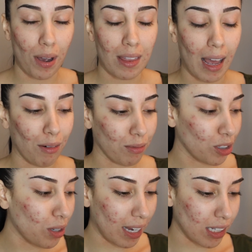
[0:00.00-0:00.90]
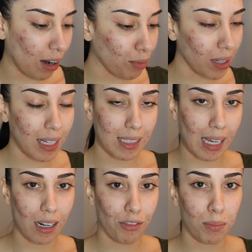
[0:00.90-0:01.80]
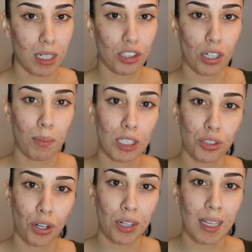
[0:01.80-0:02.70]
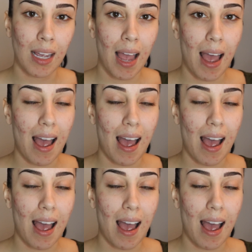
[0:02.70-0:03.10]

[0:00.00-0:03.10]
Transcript: and that you guys got really excited for me to share my journey,